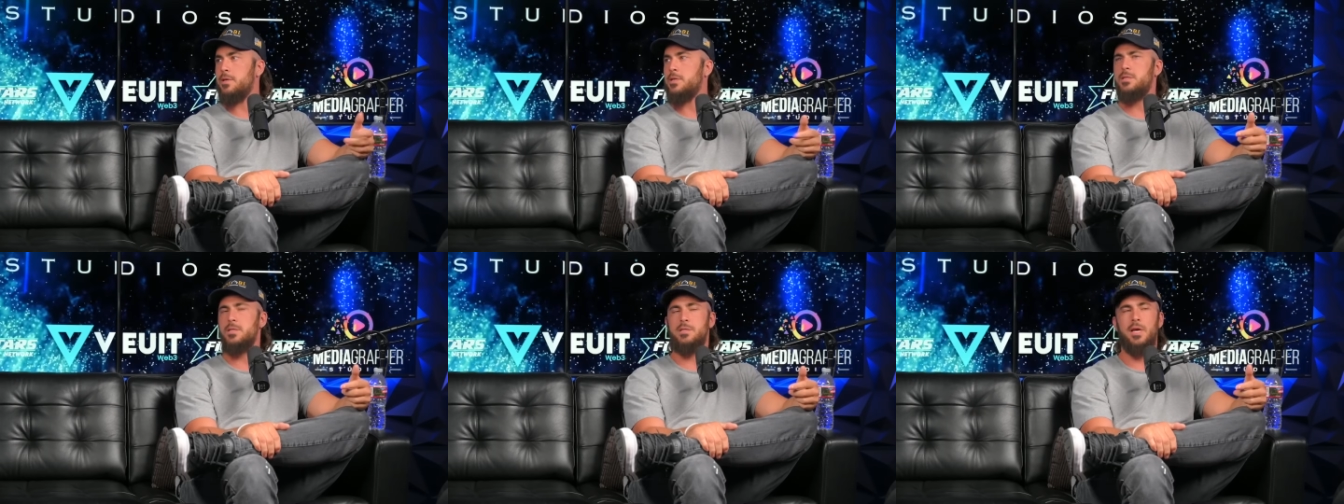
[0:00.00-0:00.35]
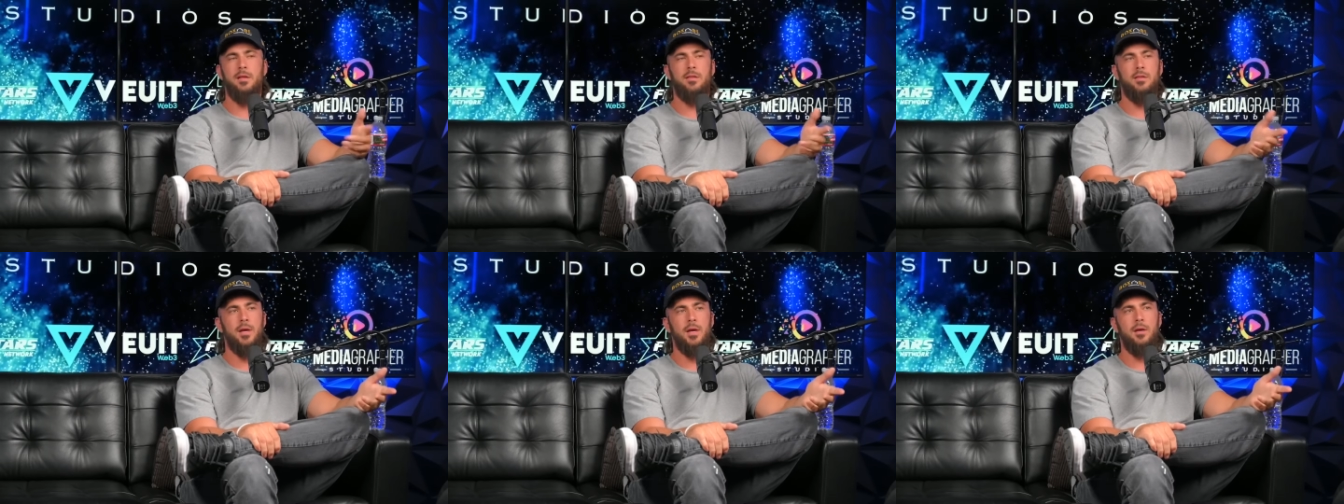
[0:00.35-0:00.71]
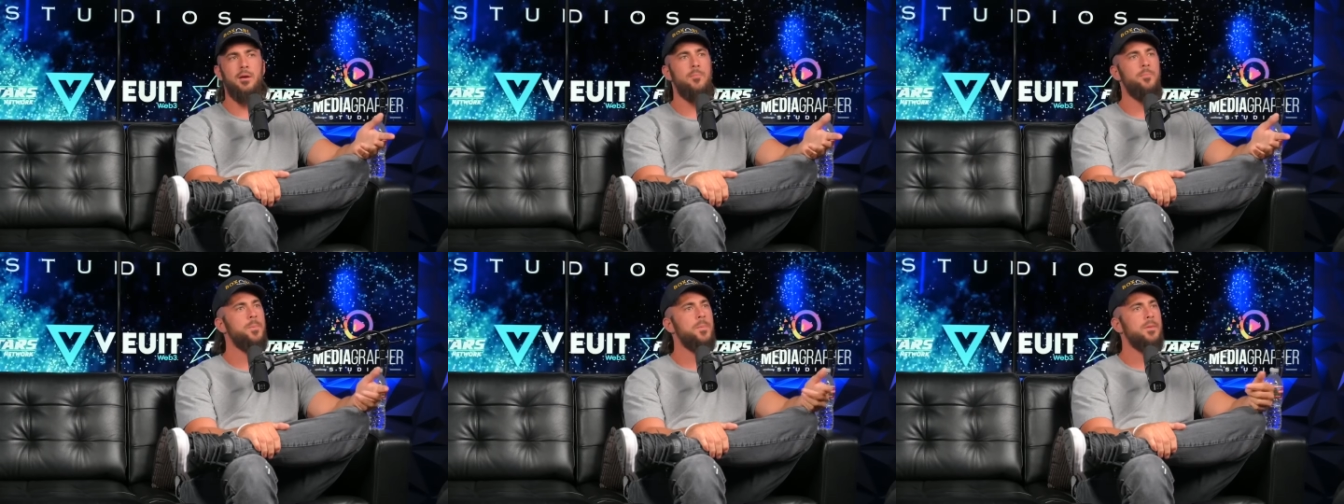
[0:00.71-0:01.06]
This is, I
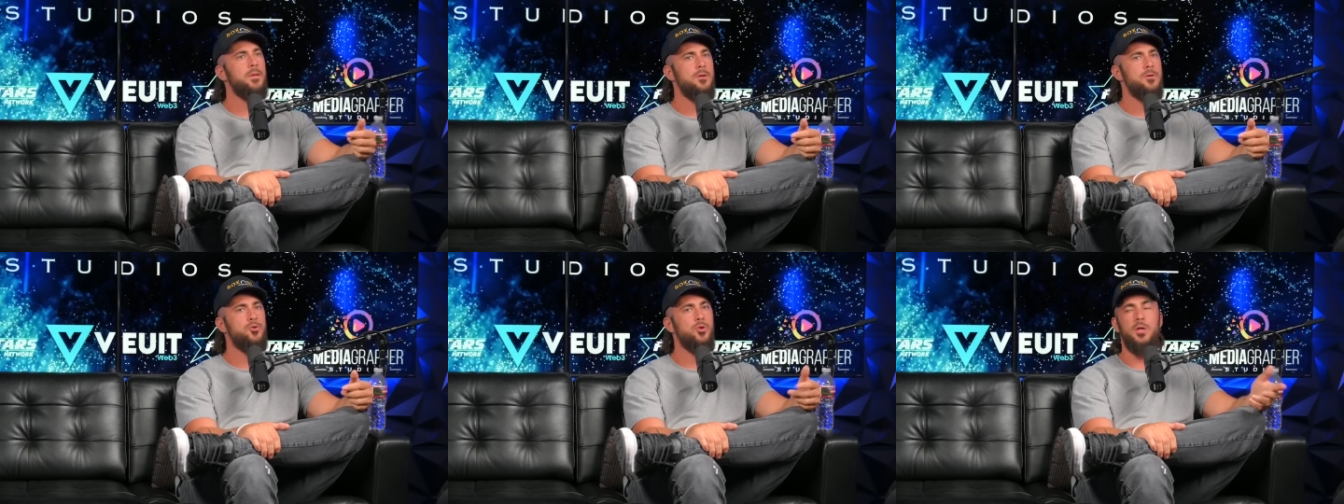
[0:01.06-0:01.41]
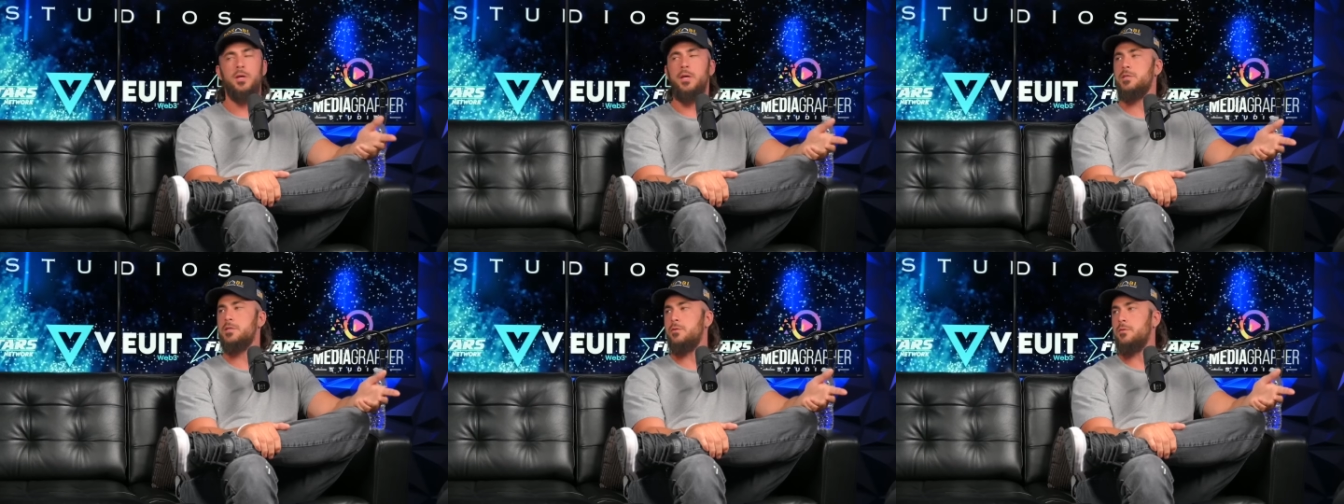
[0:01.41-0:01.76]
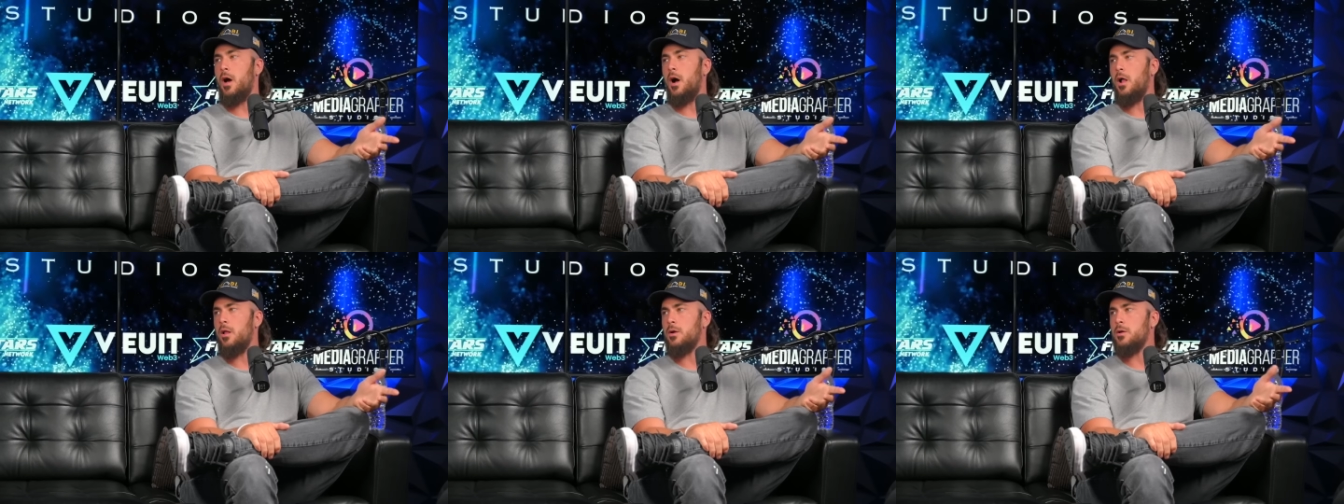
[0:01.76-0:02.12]
think, trillions of
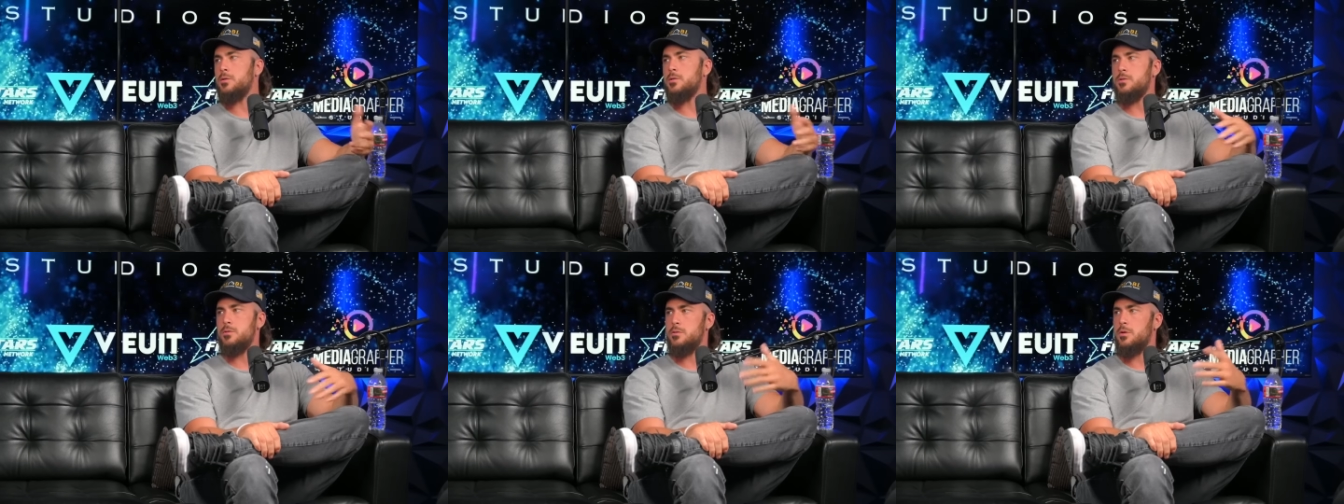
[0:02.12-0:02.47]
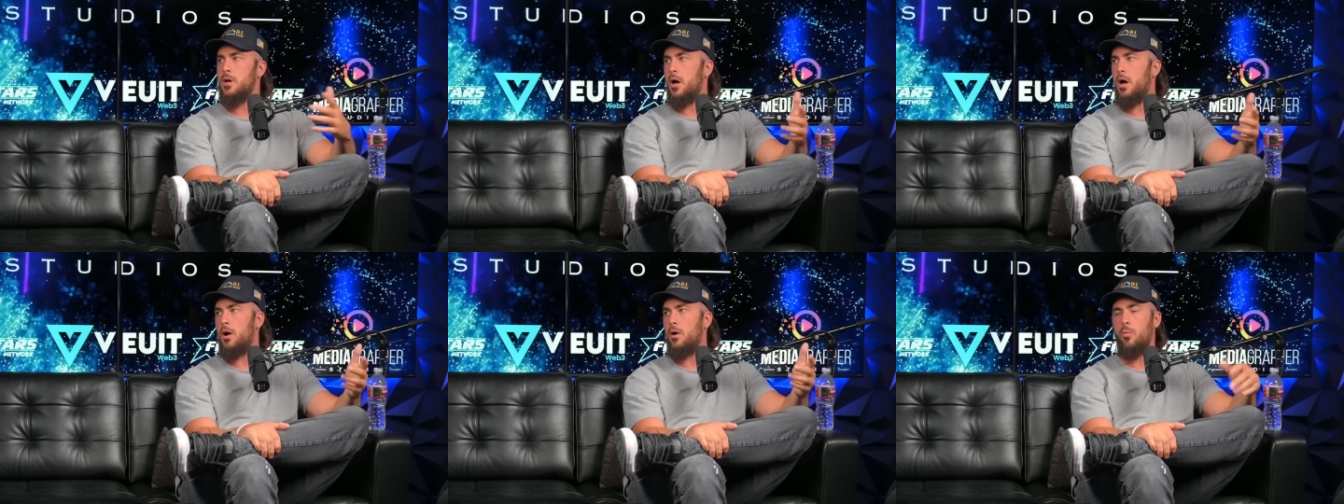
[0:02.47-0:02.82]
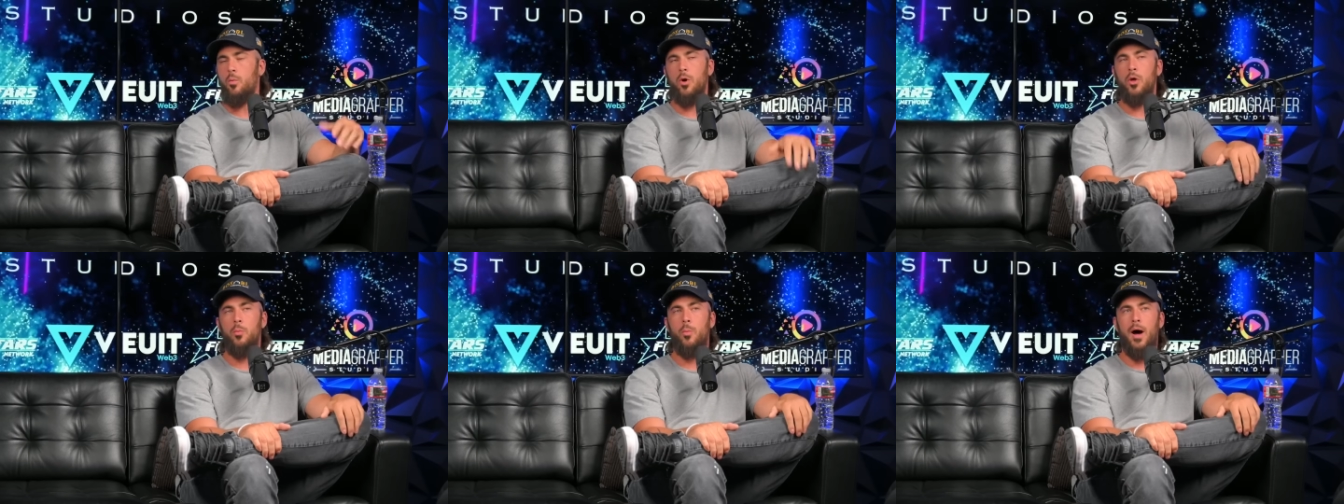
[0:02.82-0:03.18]
dollars uh,
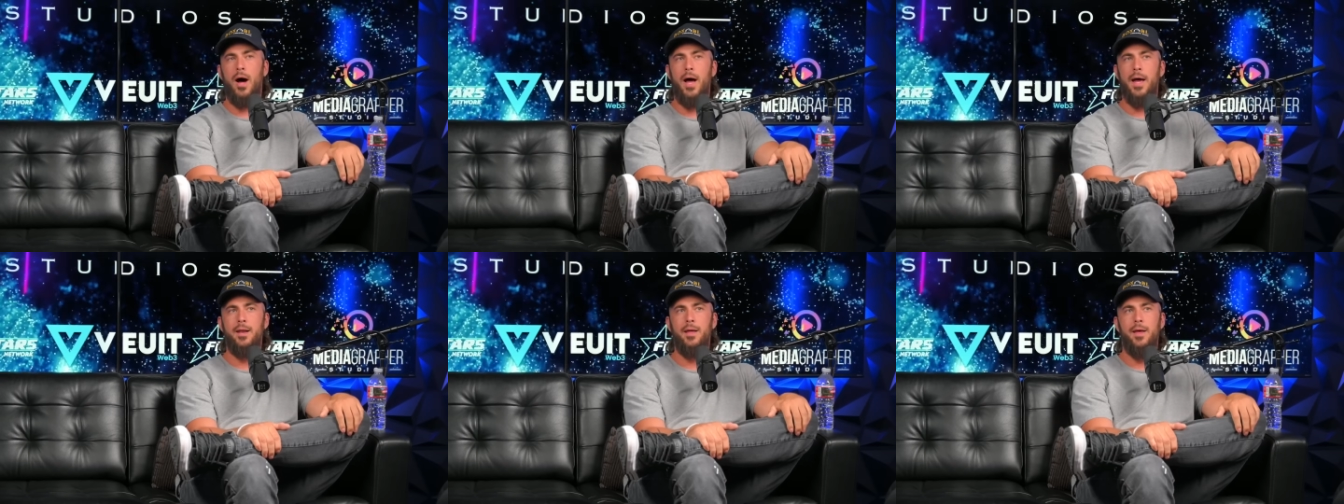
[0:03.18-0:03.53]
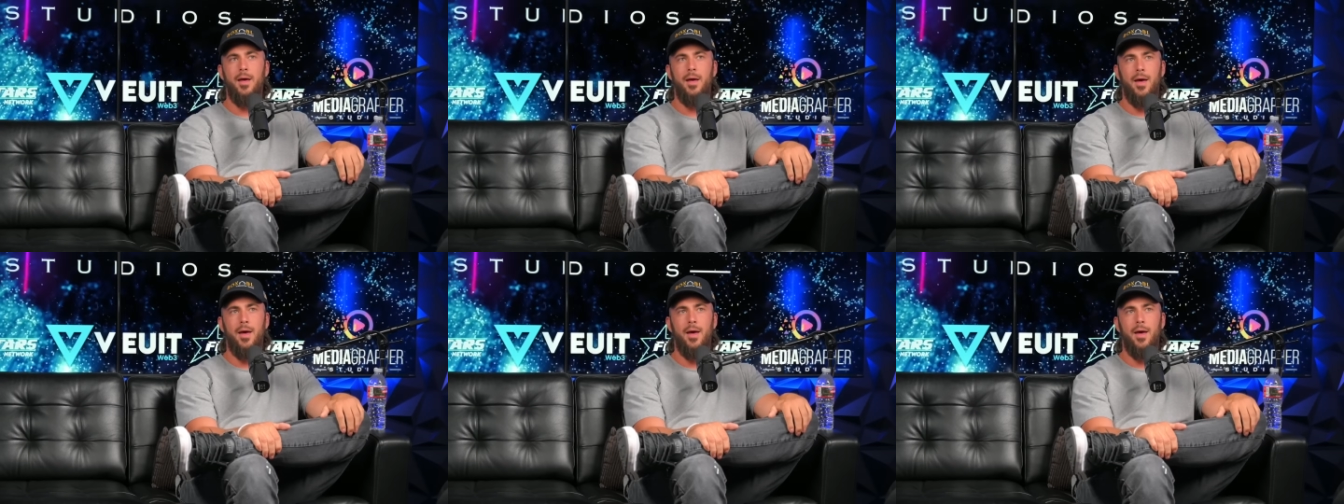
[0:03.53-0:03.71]
worldwide.